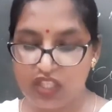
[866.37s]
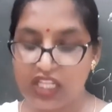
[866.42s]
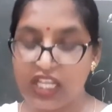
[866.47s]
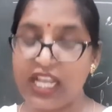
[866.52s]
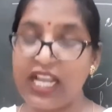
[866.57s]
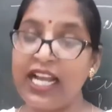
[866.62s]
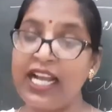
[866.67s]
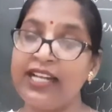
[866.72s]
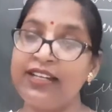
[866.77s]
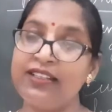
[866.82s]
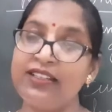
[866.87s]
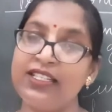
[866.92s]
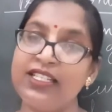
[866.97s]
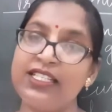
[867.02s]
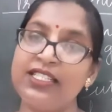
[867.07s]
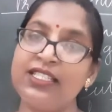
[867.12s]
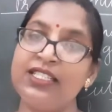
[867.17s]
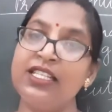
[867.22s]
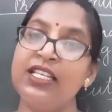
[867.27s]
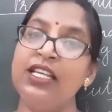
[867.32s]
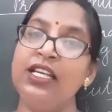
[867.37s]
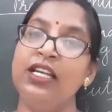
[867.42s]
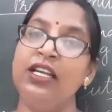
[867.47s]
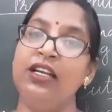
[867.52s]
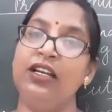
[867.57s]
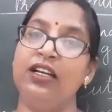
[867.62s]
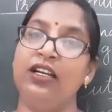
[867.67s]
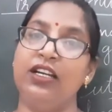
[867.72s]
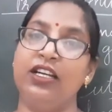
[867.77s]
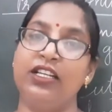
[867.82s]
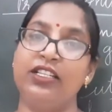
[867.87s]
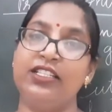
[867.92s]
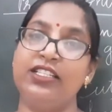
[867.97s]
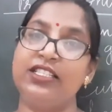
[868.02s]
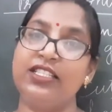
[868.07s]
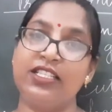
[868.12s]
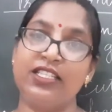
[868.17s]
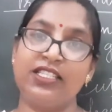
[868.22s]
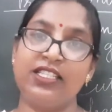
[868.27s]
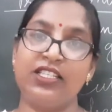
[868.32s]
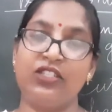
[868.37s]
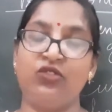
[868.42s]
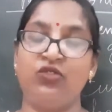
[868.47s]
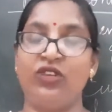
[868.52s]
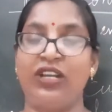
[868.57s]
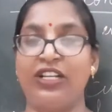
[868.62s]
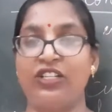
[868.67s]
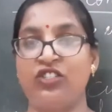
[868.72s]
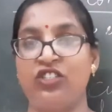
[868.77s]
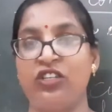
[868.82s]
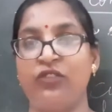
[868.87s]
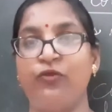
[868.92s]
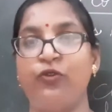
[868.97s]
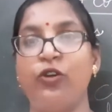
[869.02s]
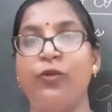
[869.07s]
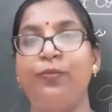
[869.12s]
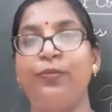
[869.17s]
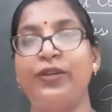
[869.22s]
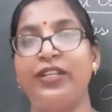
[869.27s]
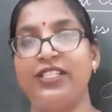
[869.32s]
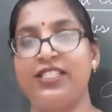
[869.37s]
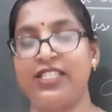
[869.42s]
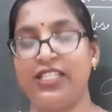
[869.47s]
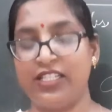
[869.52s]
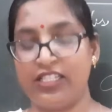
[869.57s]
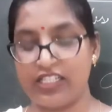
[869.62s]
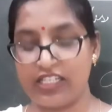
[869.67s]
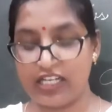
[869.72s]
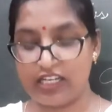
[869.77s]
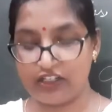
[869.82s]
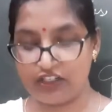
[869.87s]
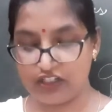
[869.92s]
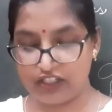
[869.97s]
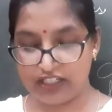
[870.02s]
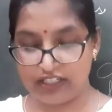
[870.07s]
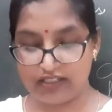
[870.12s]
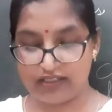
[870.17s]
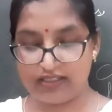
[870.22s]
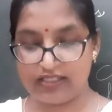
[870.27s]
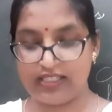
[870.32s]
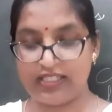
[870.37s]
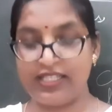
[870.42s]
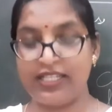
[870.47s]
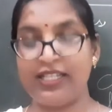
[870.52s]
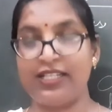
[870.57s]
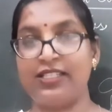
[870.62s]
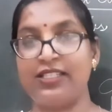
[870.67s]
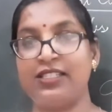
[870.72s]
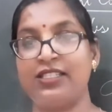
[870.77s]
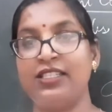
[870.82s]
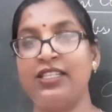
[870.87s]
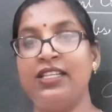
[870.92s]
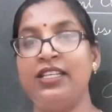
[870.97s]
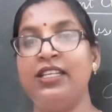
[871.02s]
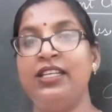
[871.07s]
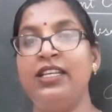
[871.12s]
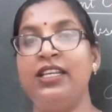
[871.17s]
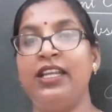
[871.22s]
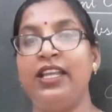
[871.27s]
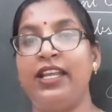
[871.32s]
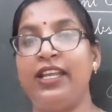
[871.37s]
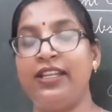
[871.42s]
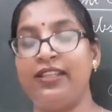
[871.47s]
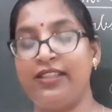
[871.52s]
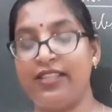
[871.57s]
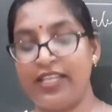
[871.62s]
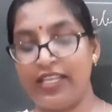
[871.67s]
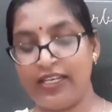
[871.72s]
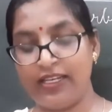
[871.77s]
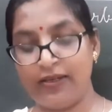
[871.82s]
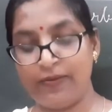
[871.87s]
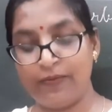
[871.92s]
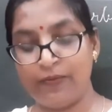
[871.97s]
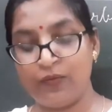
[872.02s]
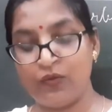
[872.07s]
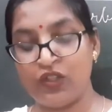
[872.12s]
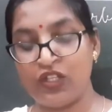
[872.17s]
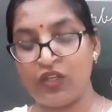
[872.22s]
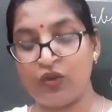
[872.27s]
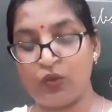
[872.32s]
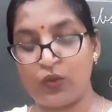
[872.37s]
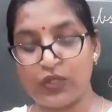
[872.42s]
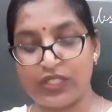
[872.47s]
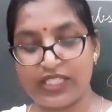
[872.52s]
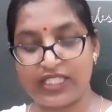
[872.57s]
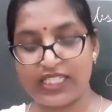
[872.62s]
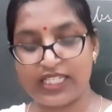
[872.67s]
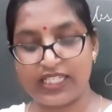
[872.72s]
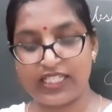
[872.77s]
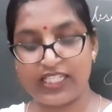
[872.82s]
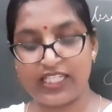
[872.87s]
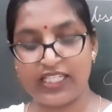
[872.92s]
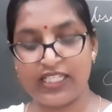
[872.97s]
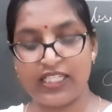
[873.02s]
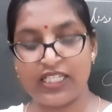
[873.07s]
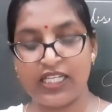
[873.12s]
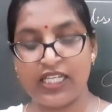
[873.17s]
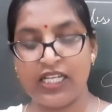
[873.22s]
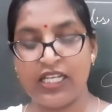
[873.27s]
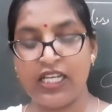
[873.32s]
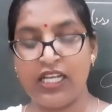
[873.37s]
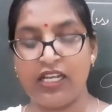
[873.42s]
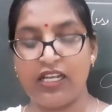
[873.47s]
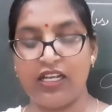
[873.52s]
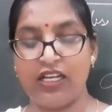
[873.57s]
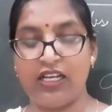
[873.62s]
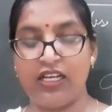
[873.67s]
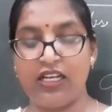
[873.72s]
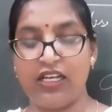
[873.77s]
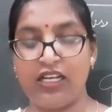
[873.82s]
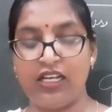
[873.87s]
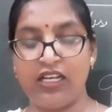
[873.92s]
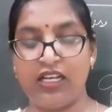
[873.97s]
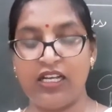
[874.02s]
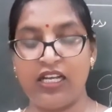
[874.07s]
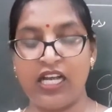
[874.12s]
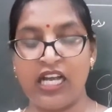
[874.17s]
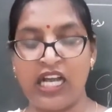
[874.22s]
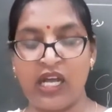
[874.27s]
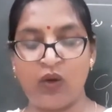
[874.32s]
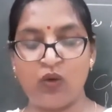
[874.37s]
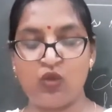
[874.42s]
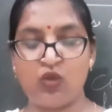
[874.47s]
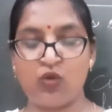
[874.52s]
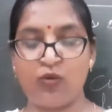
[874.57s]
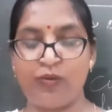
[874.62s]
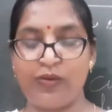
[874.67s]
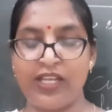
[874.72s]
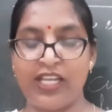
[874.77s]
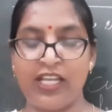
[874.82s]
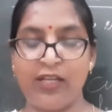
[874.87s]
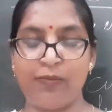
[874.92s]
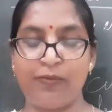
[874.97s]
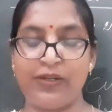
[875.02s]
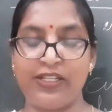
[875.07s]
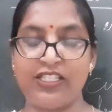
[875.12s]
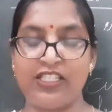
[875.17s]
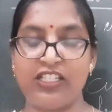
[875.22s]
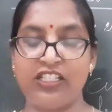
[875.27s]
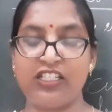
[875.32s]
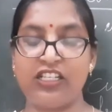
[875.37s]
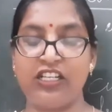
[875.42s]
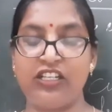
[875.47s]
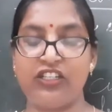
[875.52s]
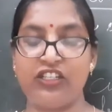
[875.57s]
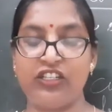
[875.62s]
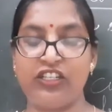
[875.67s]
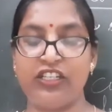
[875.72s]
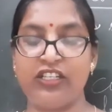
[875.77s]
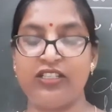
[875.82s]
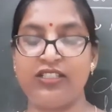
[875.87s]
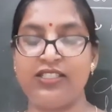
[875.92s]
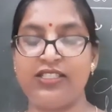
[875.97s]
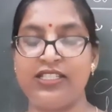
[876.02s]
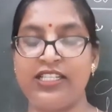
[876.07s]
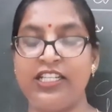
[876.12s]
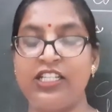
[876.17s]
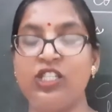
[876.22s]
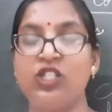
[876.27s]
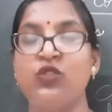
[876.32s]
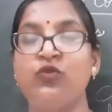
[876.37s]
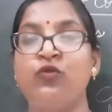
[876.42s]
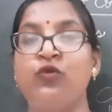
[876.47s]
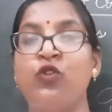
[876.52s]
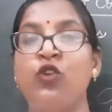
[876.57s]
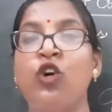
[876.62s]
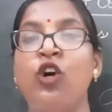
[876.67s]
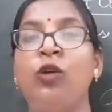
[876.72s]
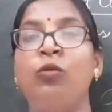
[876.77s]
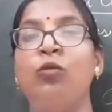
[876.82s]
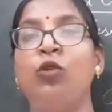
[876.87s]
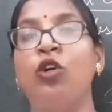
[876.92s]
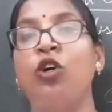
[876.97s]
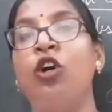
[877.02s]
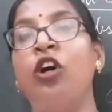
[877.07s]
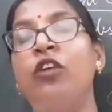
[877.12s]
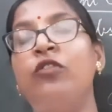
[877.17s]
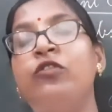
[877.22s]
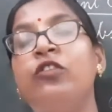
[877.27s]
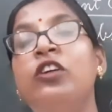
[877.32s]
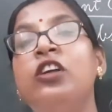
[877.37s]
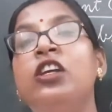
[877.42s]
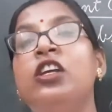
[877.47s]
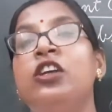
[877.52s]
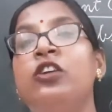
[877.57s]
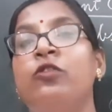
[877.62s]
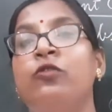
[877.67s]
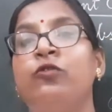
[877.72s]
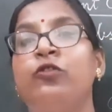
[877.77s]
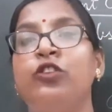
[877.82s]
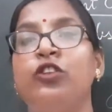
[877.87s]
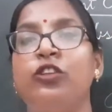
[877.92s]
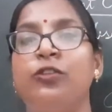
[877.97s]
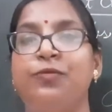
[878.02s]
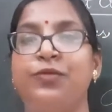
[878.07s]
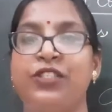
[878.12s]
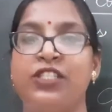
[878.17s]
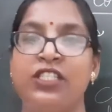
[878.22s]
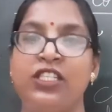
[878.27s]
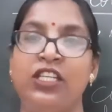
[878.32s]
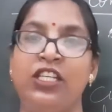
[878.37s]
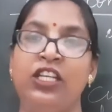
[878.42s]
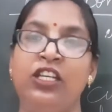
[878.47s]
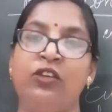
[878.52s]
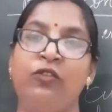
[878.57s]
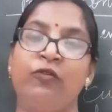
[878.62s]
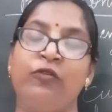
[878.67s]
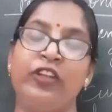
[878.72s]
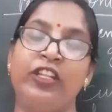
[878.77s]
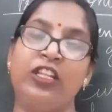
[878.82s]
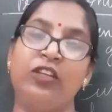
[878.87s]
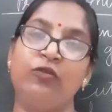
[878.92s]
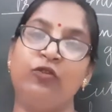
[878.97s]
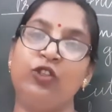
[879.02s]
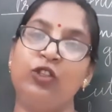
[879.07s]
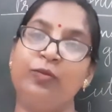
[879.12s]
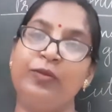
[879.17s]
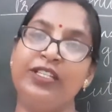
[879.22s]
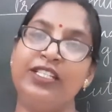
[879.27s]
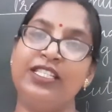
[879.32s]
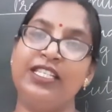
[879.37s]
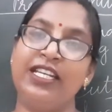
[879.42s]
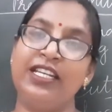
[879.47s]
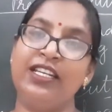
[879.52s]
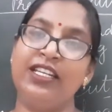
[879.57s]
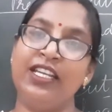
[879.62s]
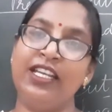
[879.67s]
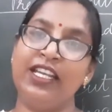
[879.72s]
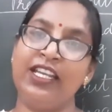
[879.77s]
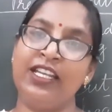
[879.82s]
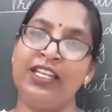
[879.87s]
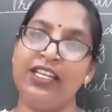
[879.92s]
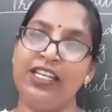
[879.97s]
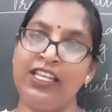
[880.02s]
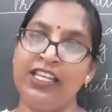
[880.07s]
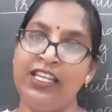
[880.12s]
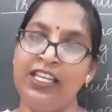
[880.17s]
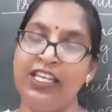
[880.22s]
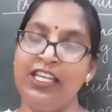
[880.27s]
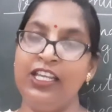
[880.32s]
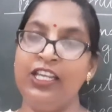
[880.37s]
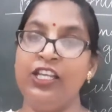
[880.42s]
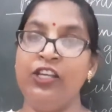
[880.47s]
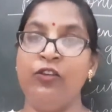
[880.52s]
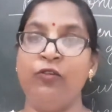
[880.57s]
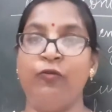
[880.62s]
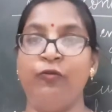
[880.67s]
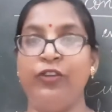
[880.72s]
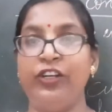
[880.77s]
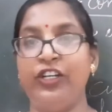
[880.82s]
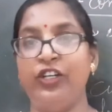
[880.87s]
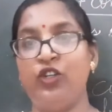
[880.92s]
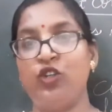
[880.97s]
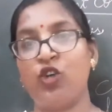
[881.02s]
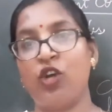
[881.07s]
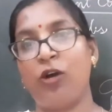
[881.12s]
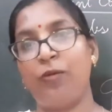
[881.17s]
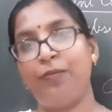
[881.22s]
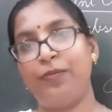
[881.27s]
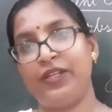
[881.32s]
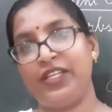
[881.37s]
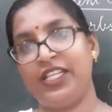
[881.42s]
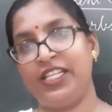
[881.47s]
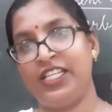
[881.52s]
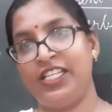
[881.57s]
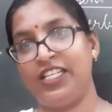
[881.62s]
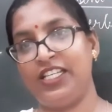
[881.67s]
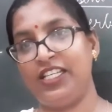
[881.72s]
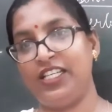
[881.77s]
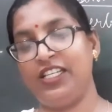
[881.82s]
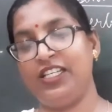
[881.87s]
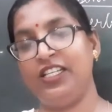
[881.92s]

And this is the structure for present continuous tense. And then we studied how to make present continuous tense form of verbs. When the verb is ending in E, we drop E.